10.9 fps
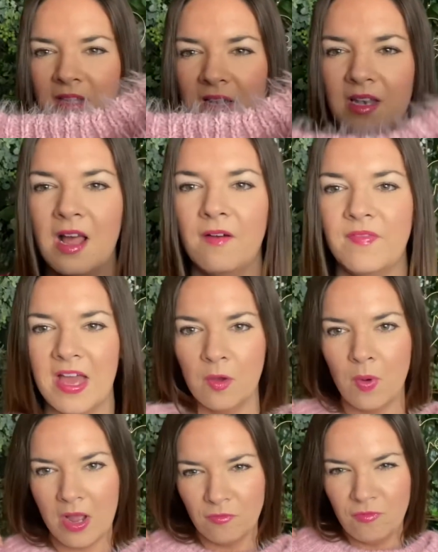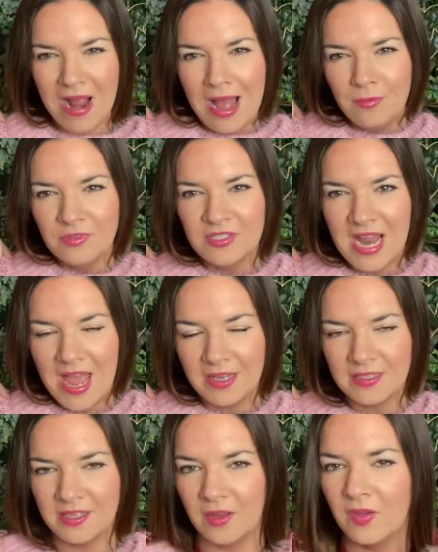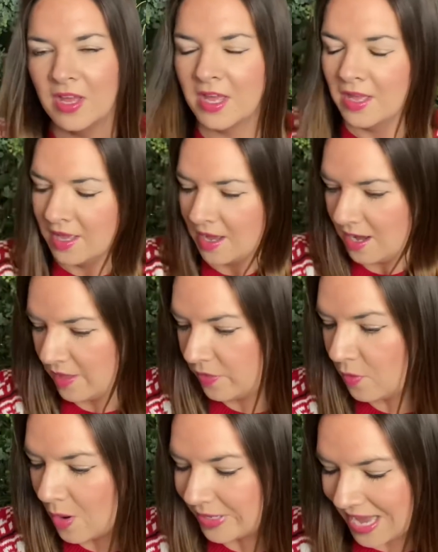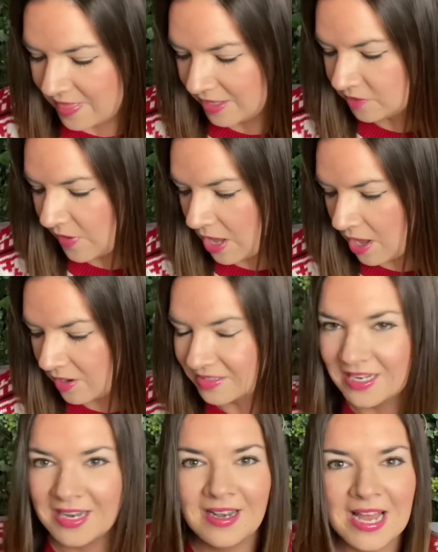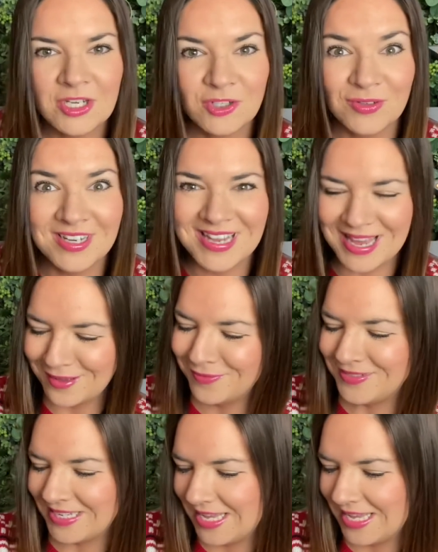love that. Quite a round neck, so I thought I would get this for her as a little extra gift.